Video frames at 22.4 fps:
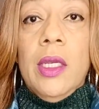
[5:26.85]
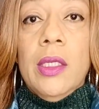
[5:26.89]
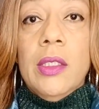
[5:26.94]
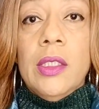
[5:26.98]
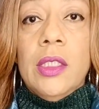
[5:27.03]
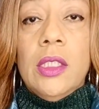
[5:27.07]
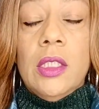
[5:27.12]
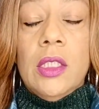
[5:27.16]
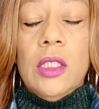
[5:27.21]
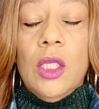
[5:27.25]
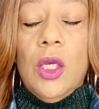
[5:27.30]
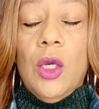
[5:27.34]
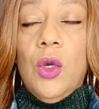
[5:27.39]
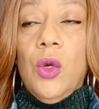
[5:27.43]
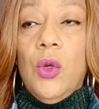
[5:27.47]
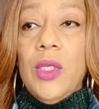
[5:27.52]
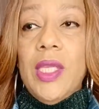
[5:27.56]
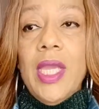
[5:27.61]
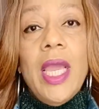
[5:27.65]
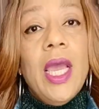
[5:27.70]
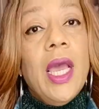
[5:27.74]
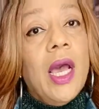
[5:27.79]
So
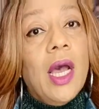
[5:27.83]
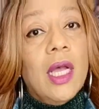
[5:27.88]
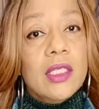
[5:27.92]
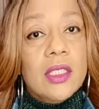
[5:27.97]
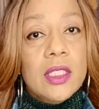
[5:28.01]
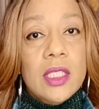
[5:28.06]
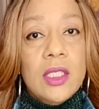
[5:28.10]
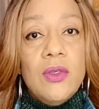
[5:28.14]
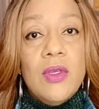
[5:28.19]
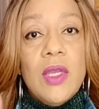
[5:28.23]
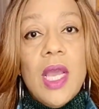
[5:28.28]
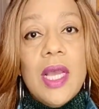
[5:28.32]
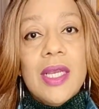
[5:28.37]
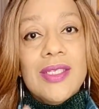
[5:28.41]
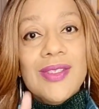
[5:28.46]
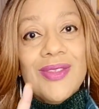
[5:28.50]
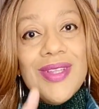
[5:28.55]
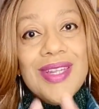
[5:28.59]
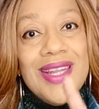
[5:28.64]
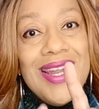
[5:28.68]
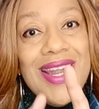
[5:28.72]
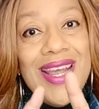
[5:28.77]
yeah, I'll see you guys
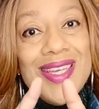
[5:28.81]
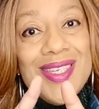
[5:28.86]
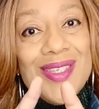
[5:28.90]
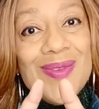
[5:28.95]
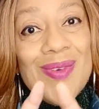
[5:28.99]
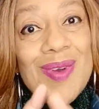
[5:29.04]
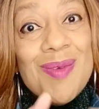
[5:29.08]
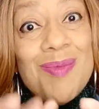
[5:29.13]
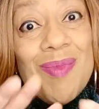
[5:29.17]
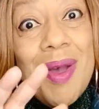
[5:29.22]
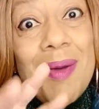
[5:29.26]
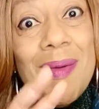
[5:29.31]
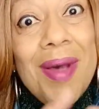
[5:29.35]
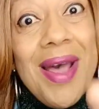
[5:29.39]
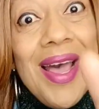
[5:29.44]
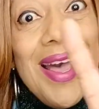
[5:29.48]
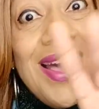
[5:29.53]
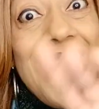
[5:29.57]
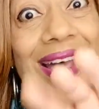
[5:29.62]
on the next one. Bye bye.